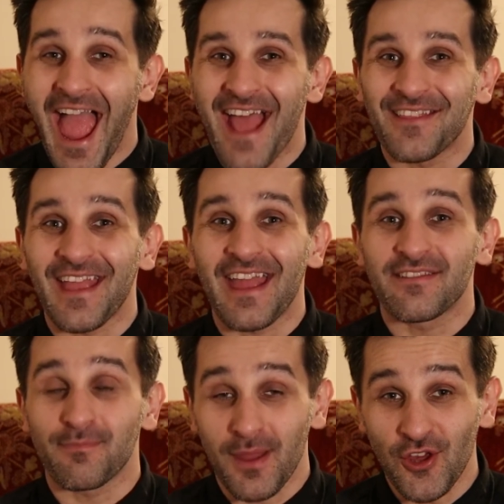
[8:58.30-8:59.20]
and
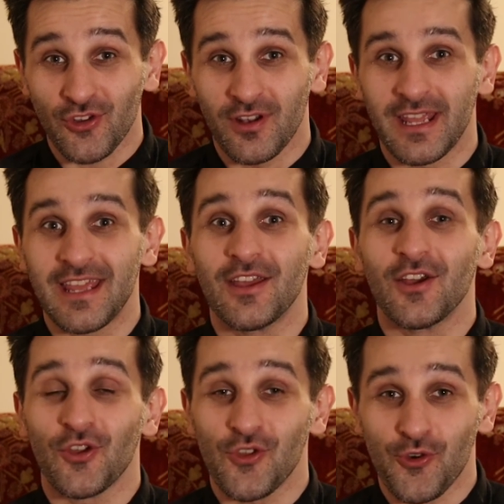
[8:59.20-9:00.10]
especially
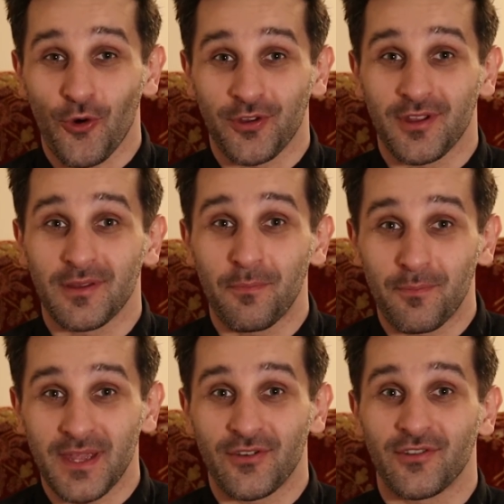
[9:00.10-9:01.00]
Jordan
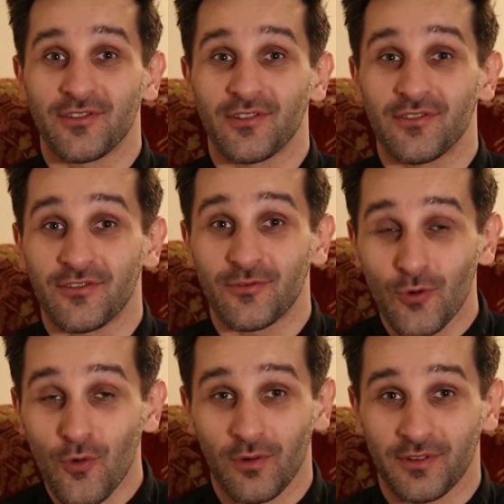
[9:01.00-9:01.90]
Peterson's
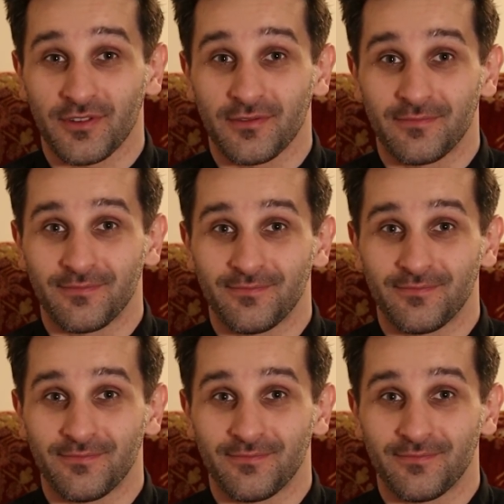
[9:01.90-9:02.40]
rules,